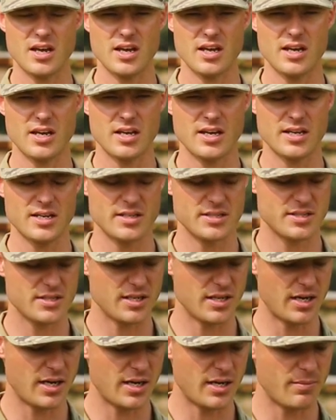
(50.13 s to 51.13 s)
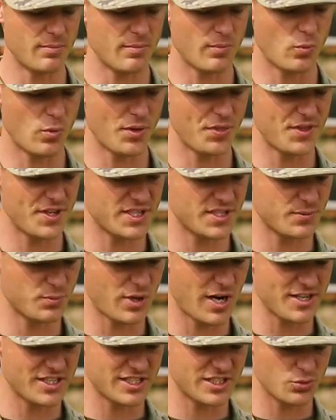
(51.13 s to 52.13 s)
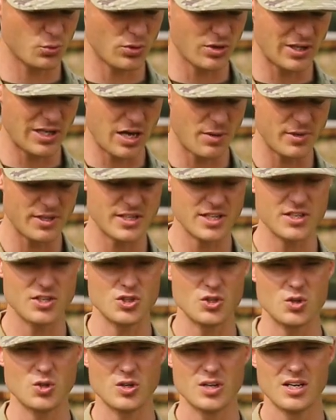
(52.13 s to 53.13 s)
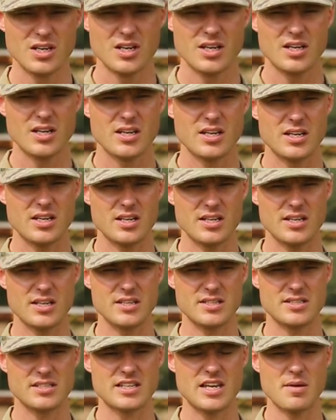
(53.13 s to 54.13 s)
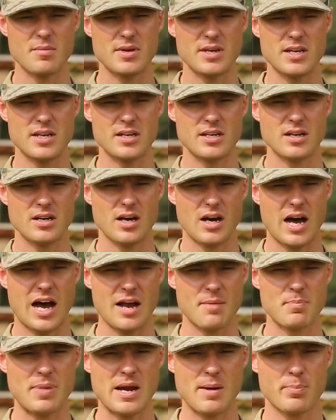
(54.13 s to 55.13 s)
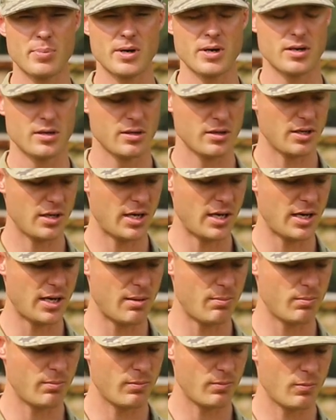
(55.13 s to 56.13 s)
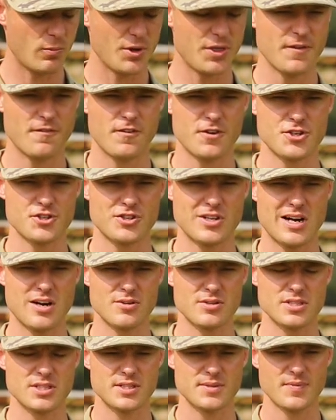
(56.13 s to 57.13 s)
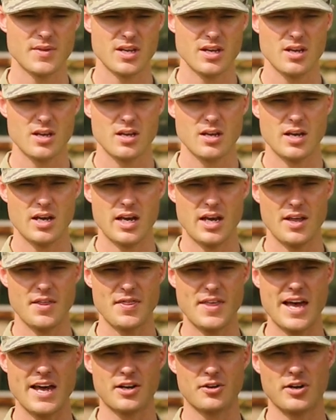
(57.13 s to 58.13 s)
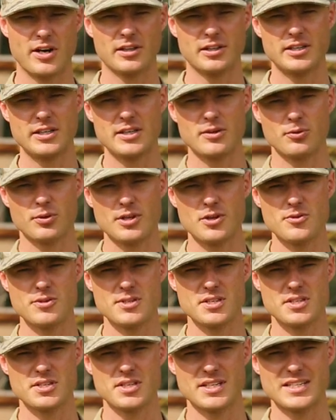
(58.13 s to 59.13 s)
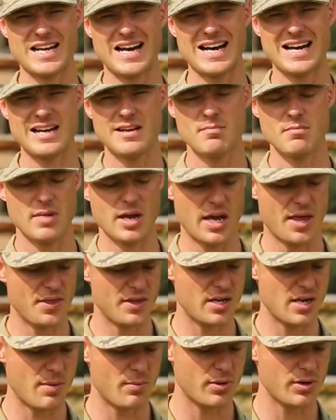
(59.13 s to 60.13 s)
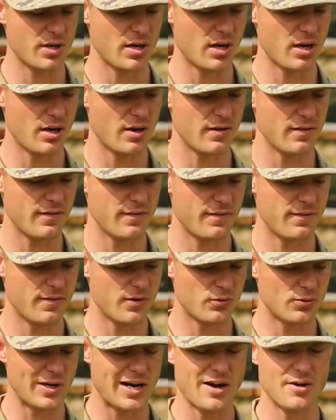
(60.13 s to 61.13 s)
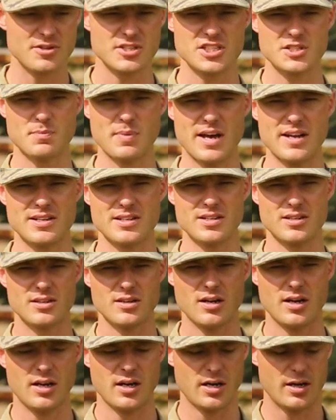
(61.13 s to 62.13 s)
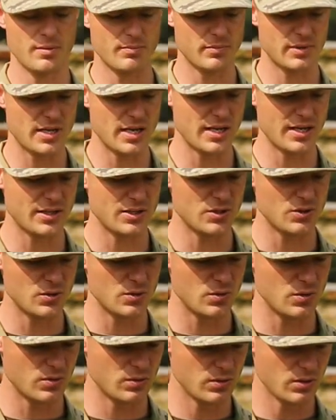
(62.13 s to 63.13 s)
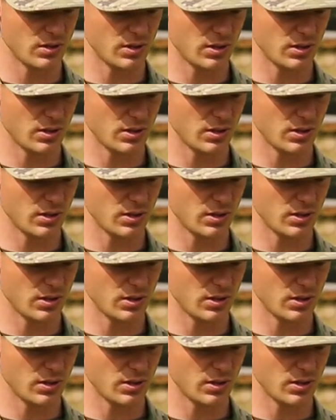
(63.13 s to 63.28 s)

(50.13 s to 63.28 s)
And um, what this process will allow me to do is get me on paper um, with the first rounds and that greatly reduces the time and the number of rounds spent um, getting to